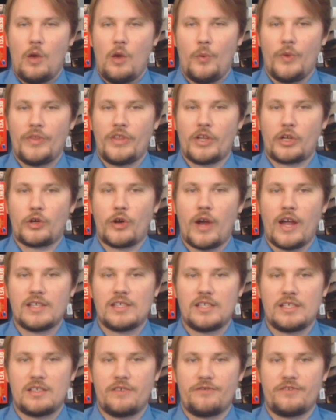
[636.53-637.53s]
When the
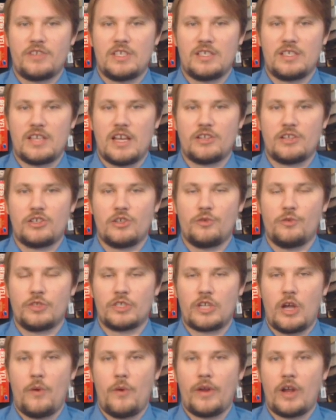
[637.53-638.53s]
crisis of secession
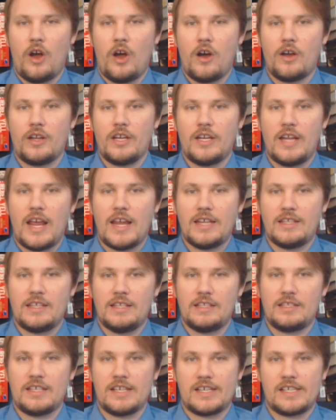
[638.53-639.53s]
was going on in
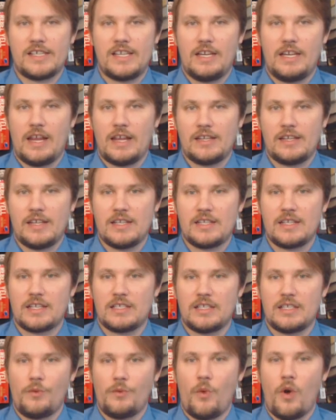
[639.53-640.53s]
1860 and
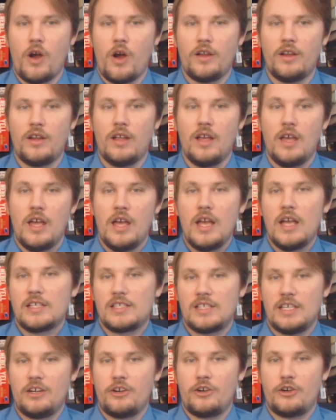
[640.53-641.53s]
1861,
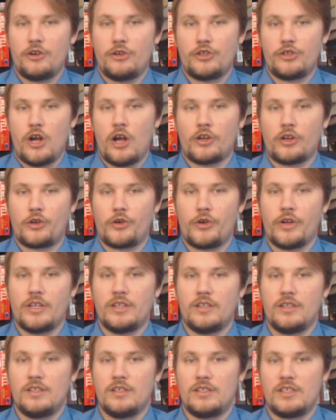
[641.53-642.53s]
Senator John
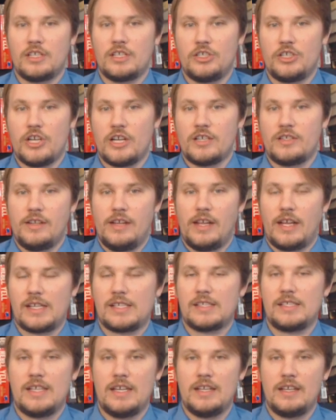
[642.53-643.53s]
Crittenden suggested
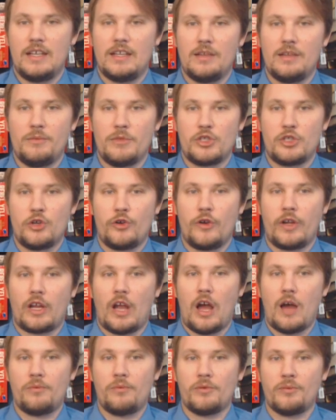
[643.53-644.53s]
extending the Missouri
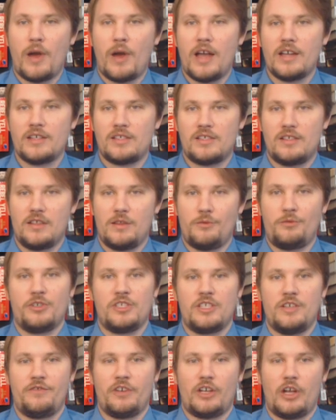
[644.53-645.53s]
Compromise to the
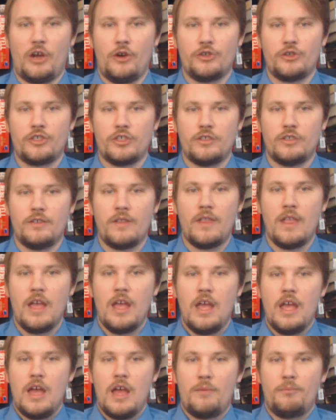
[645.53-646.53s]
Pacific Ocean,
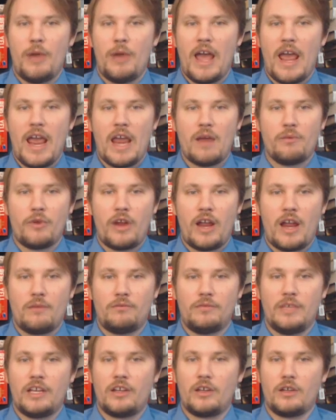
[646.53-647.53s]
but
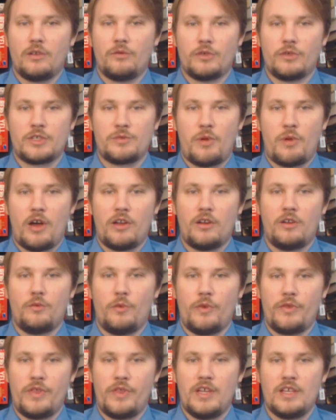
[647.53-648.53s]
Abraham Lincoln
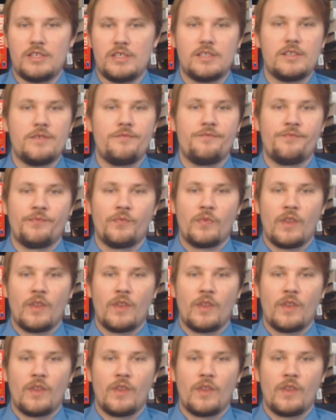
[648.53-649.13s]
responded with this: